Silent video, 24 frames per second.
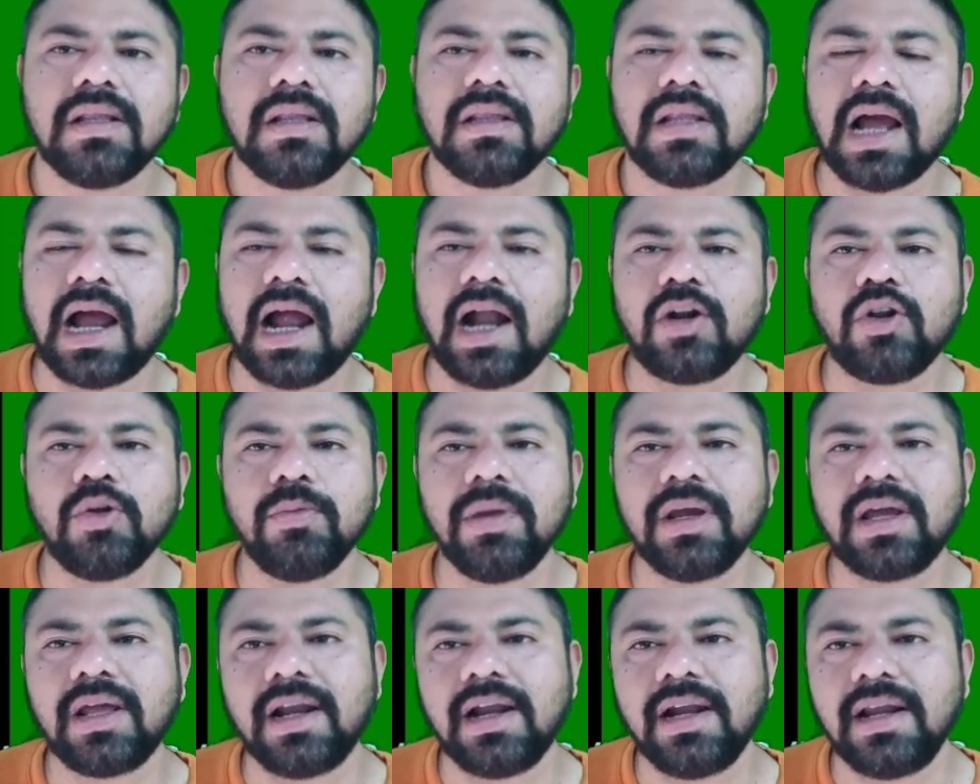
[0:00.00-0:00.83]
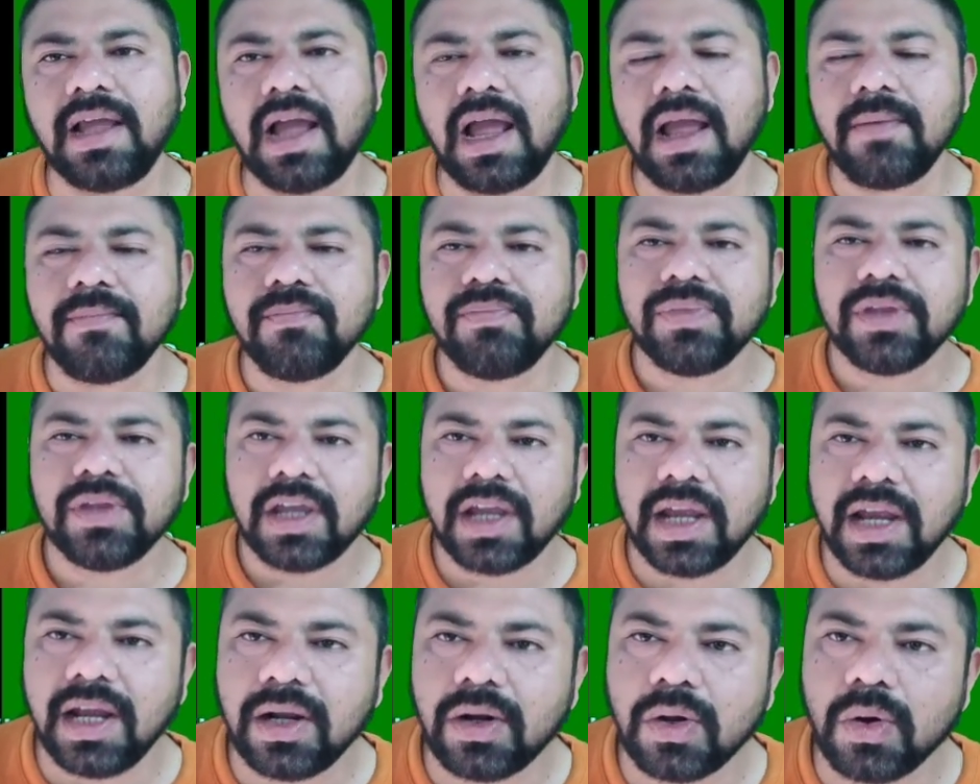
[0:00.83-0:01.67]
The atomic radii,
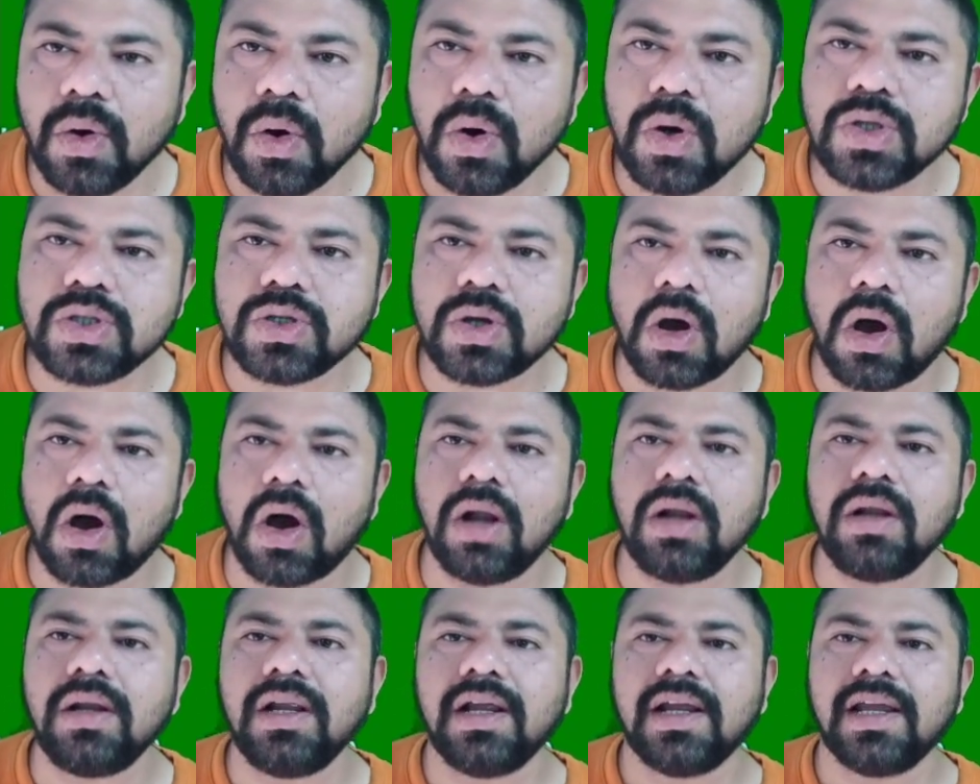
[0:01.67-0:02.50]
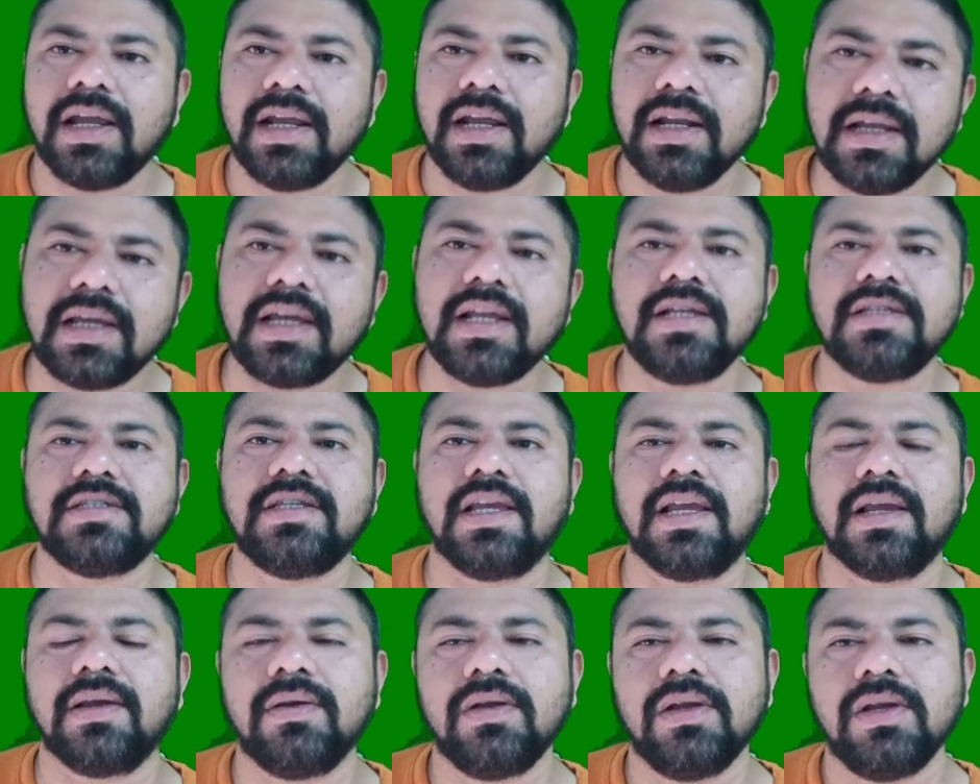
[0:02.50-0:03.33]
it goes on
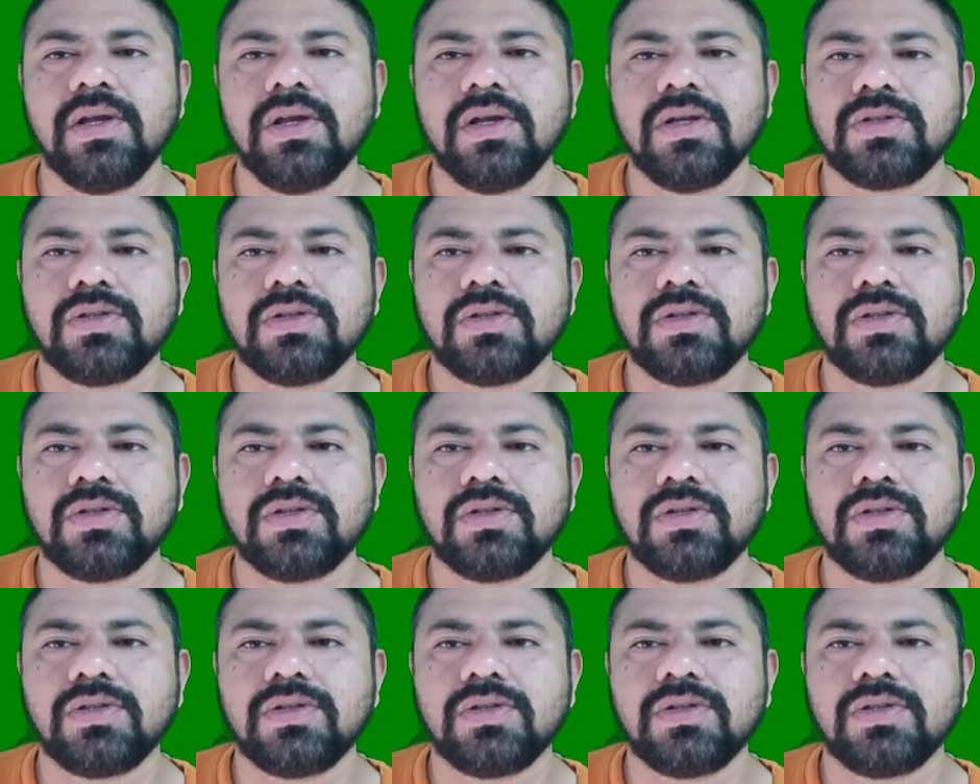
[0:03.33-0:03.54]
increasing.